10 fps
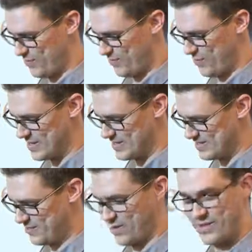or
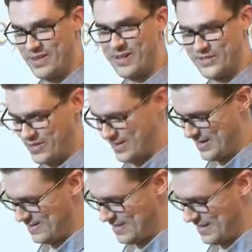Perforce, or the
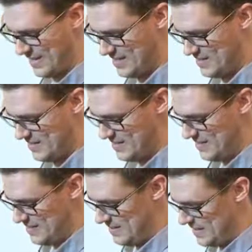alternatives to Git.